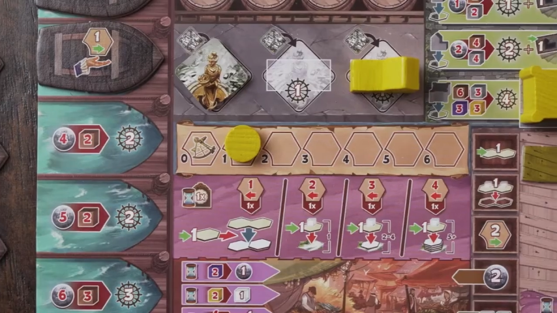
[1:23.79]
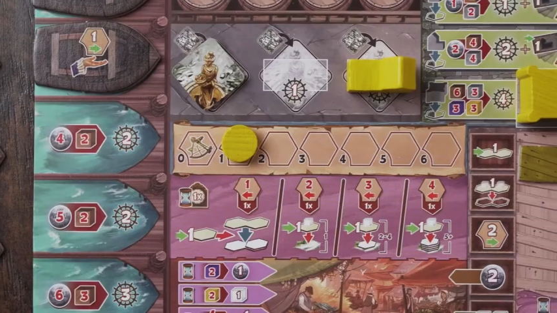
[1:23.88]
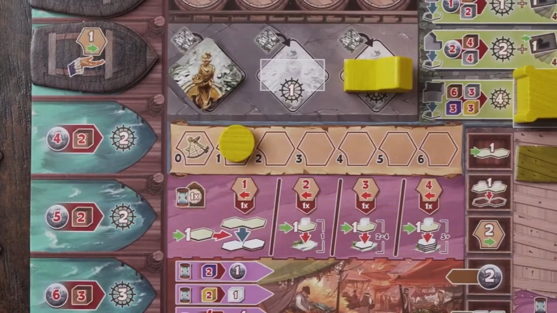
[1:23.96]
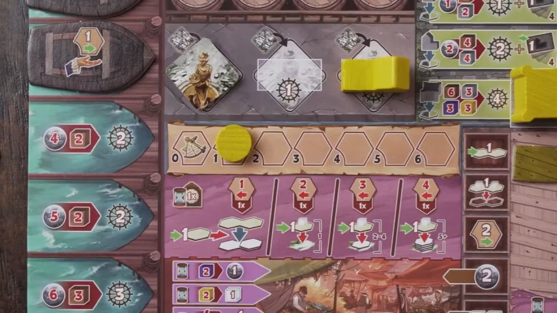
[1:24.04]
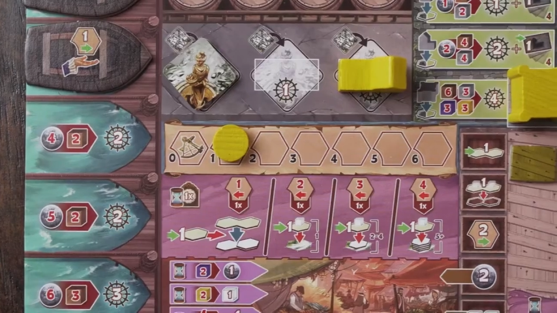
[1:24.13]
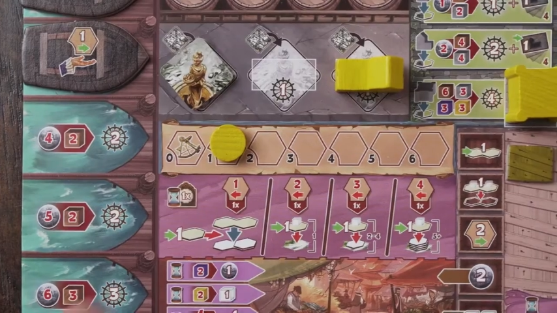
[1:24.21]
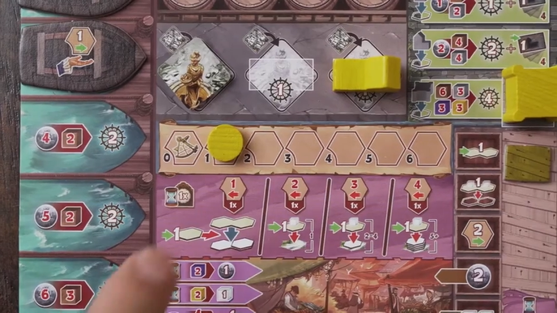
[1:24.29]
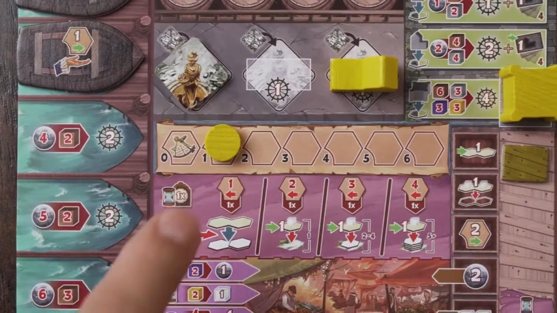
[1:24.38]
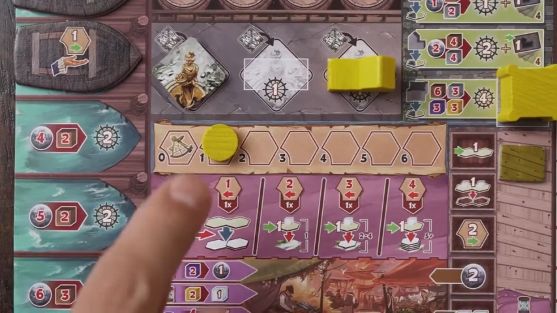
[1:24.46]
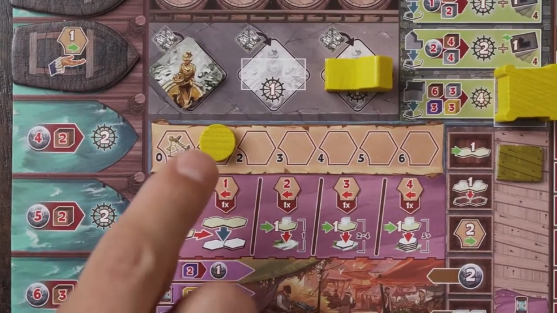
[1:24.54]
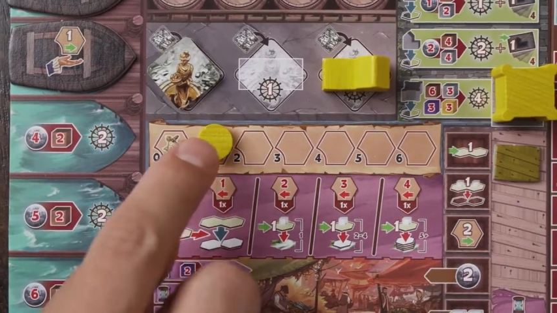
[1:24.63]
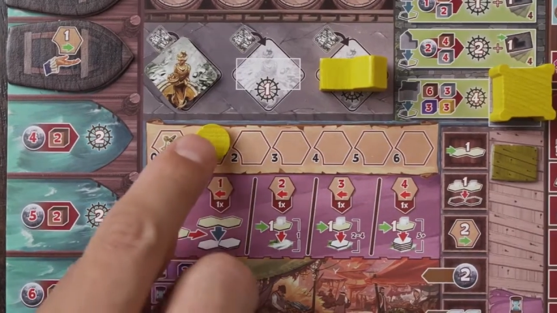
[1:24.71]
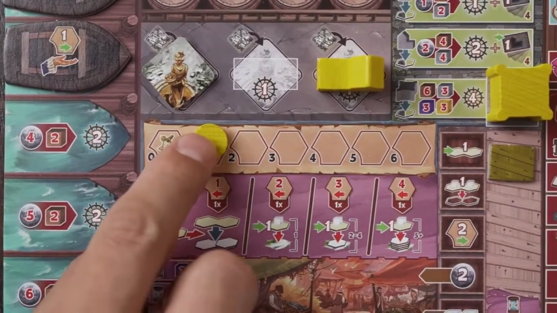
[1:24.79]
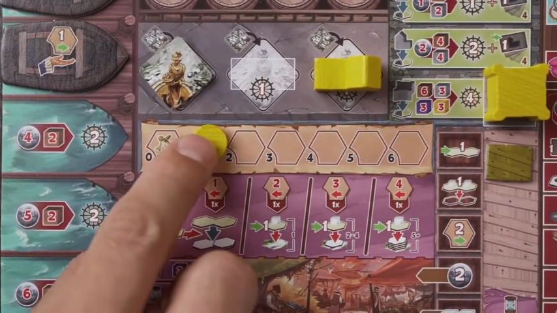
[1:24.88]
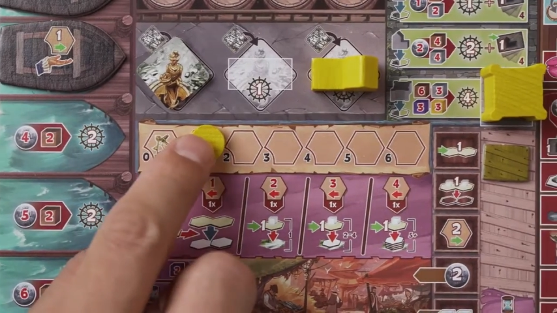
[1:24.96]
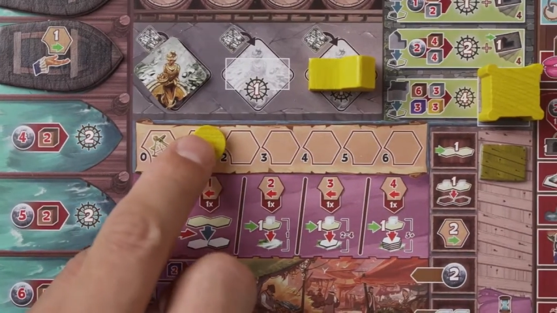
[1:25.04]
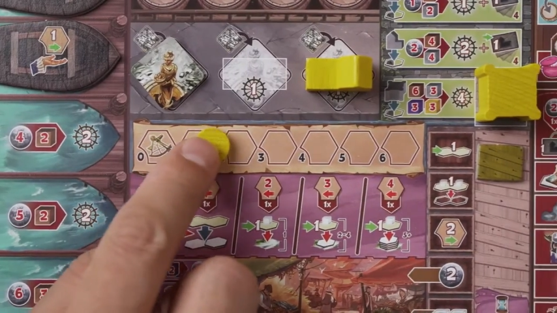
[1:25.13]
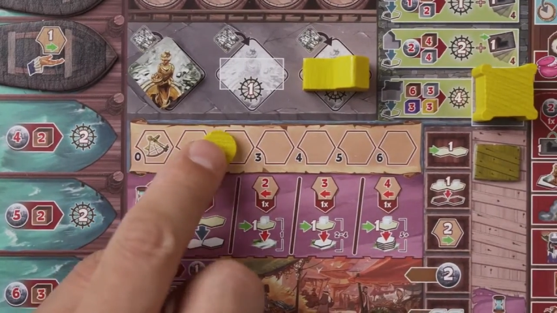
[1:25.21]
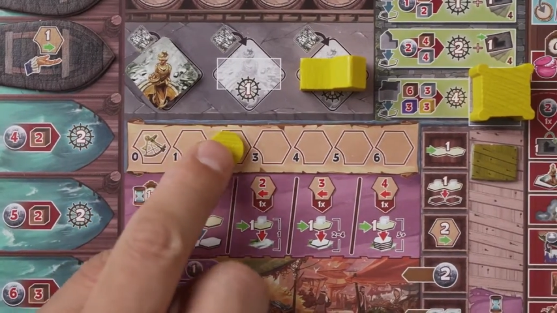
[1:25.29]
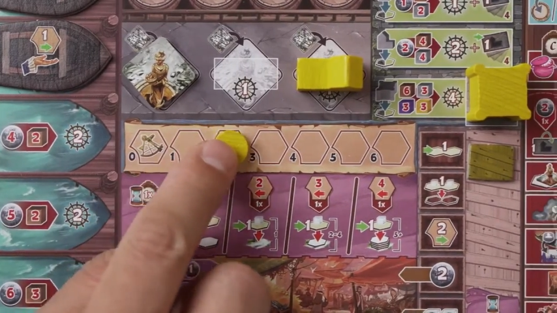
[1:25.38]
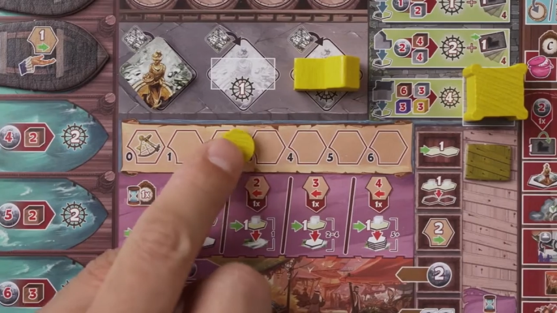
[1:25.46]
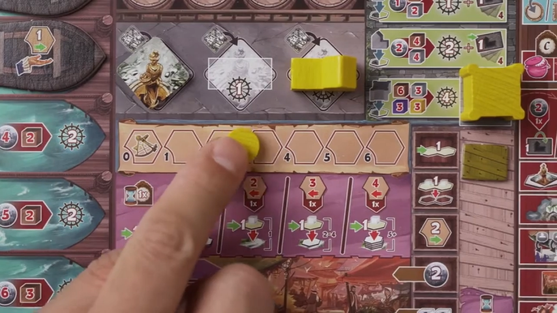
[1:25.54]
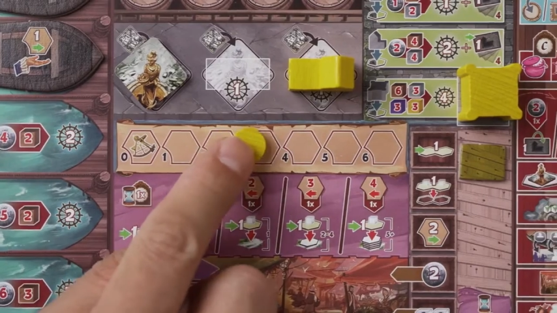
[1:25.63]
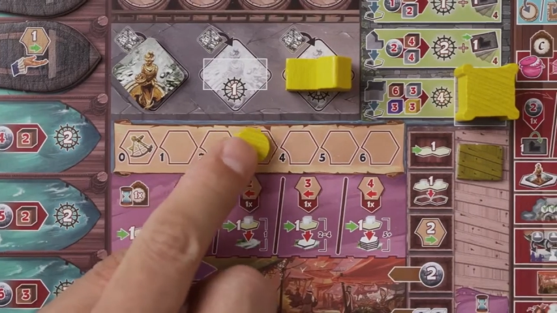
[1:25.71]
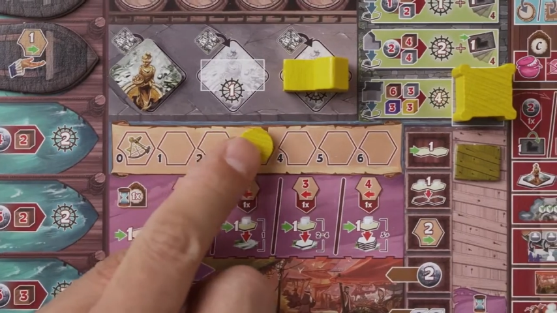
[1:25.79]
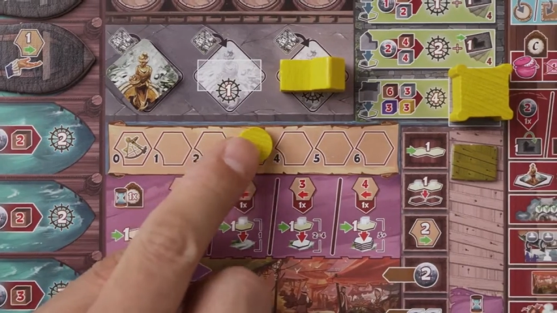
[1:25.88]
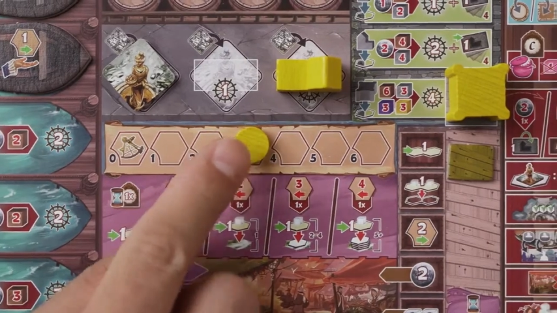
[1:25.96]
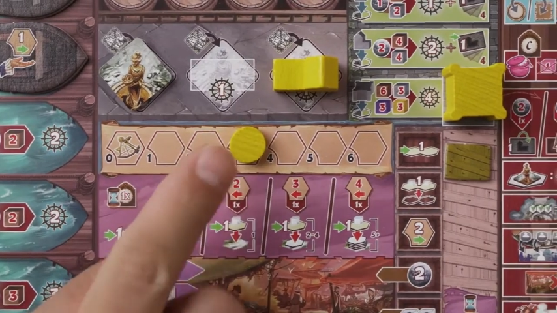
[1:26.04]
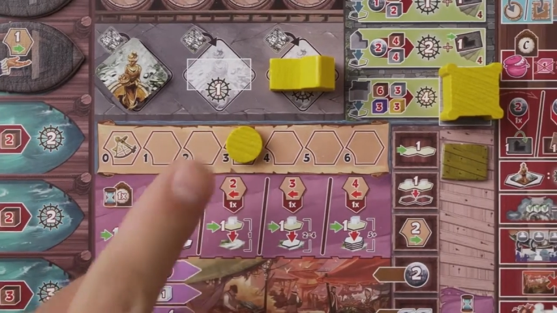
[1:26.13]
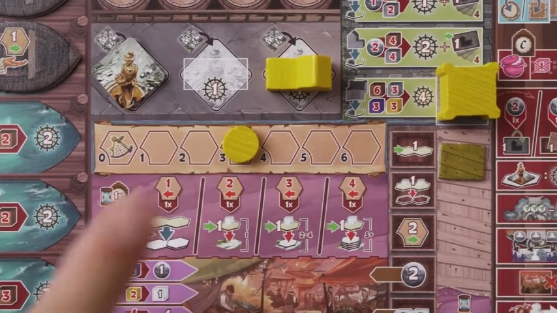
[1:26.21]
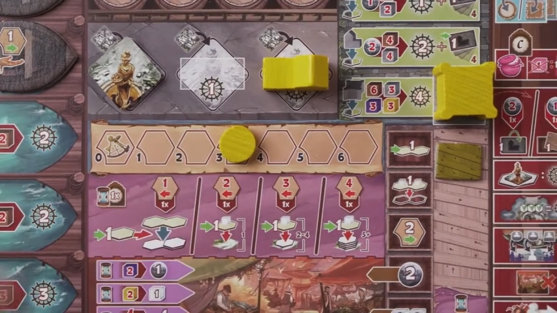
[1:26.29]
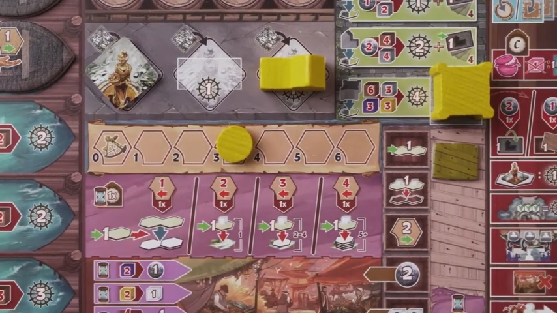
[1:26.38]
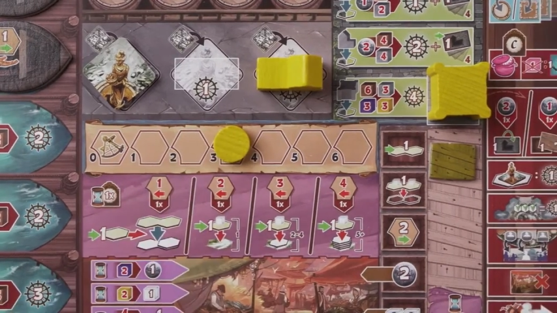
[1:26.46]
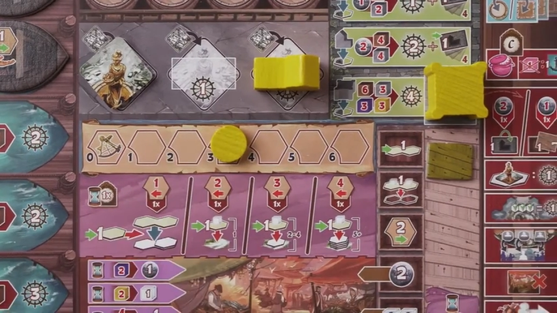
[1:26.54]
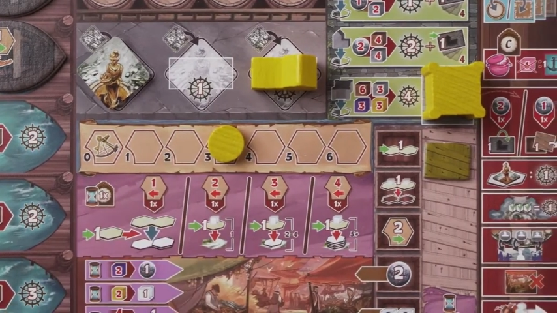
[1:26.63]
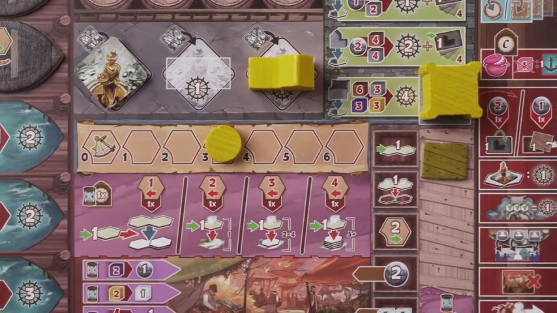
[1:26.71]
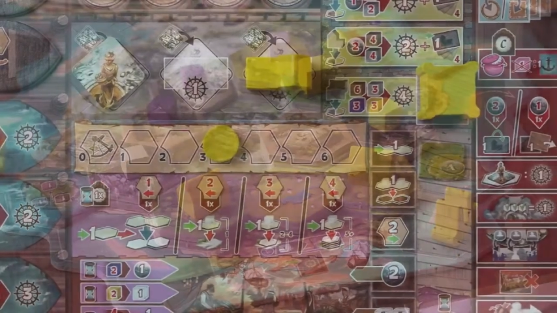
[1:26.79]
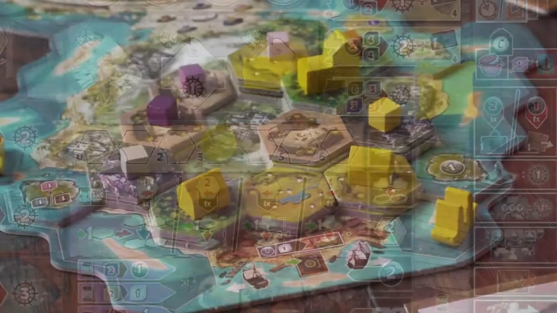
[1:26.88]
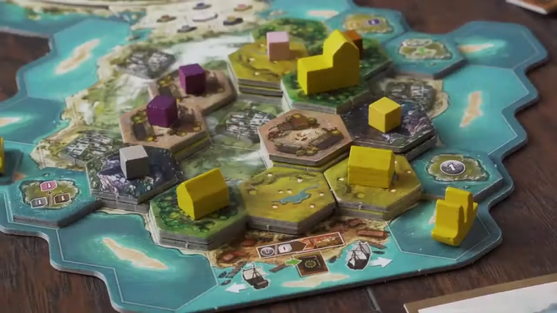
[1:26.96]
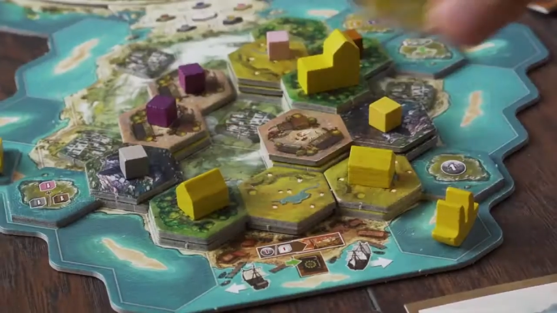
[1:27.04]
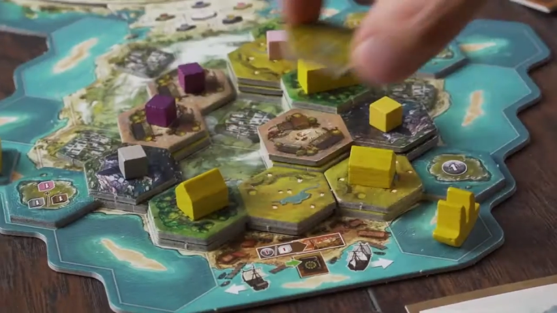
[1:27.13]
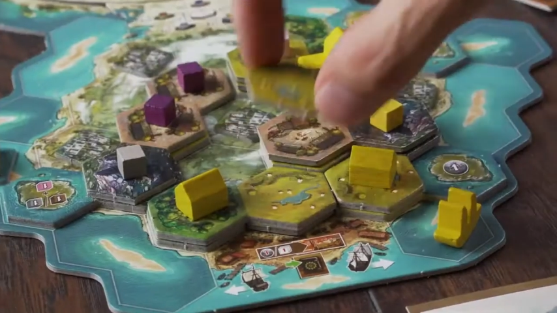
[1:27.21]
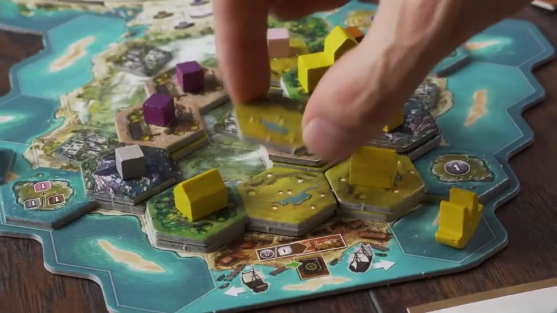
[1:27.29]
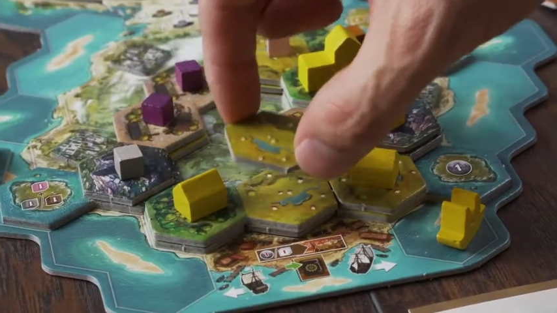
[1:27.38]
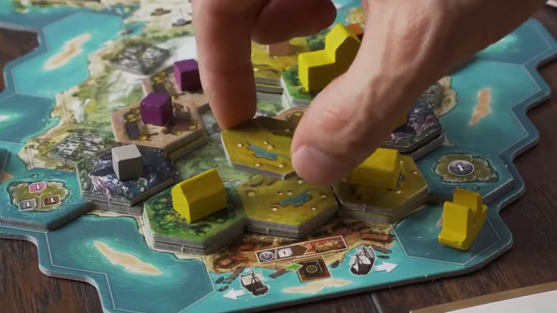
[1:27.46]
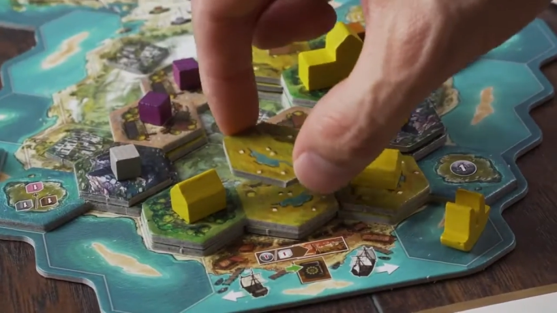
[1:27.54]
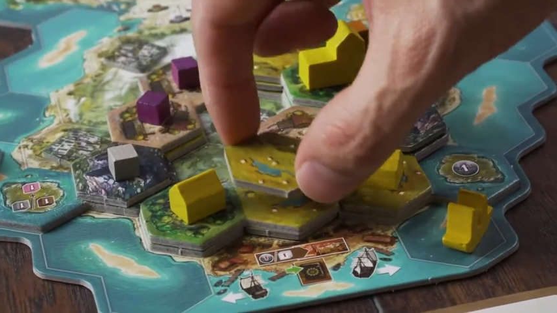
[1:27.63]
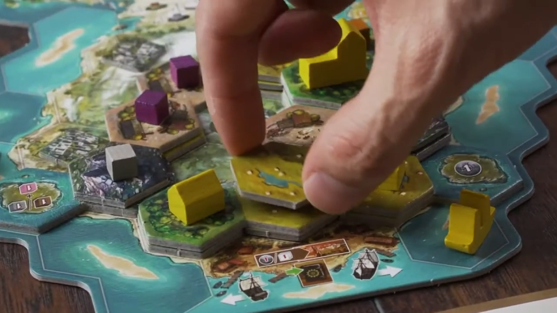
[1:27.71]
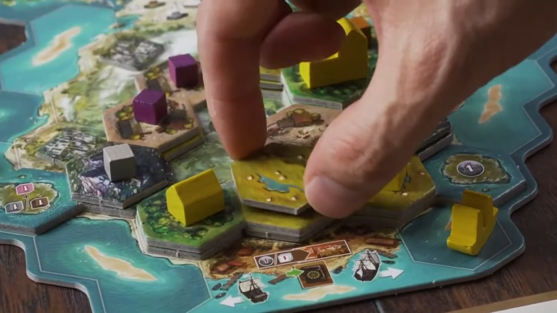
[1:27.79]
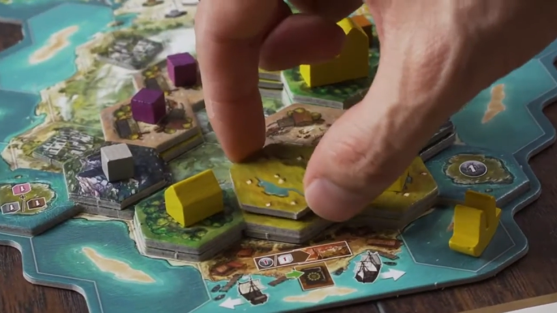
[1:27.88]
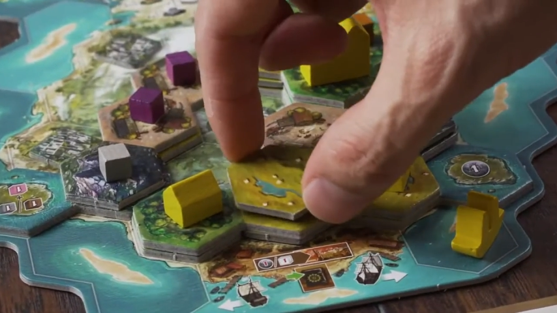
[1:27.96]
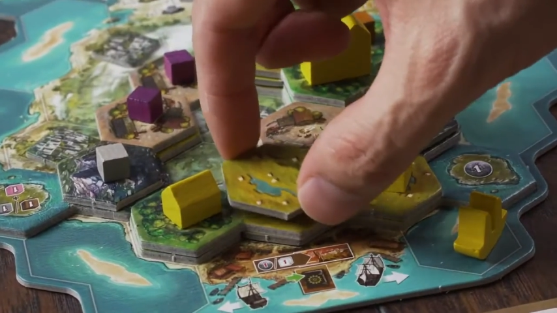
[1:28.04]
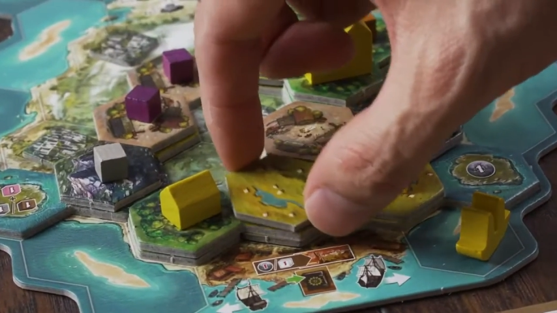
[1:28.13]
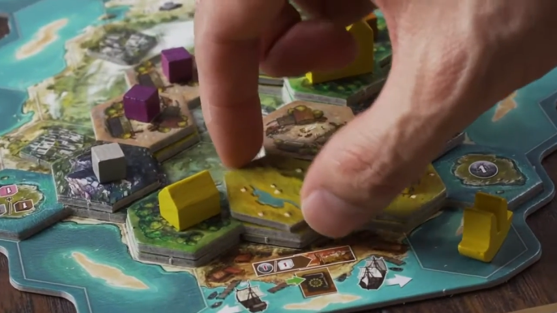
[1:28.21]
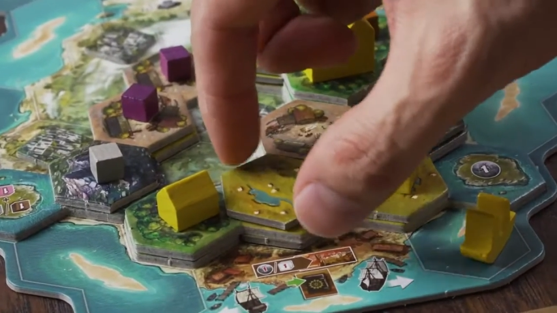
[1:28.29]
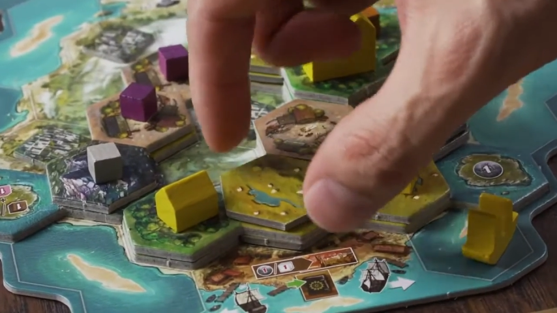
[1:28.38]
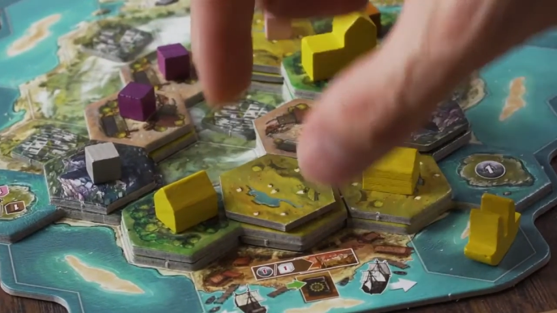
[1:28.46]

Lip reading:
No face is visible, so there are no lips to read.